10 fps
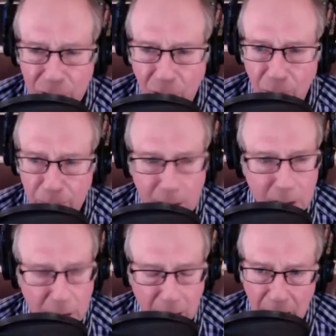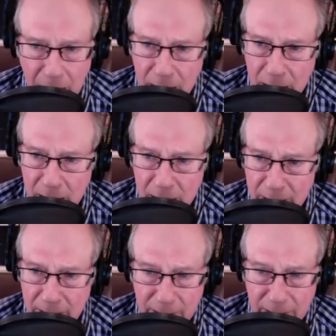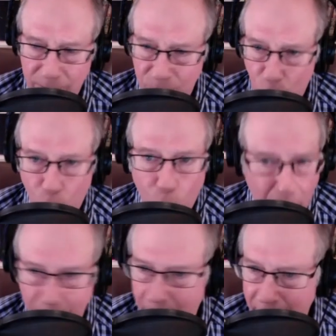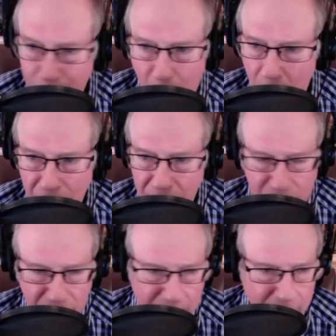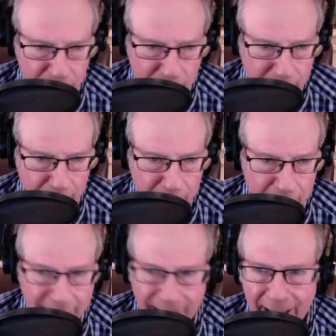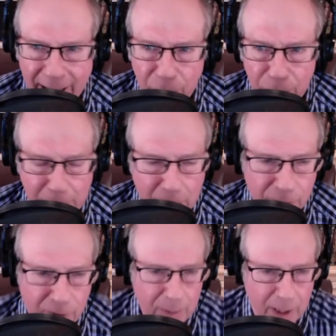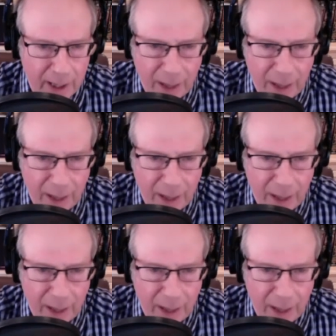Bill and I were in part of this theater company. And Anne knew Bill from another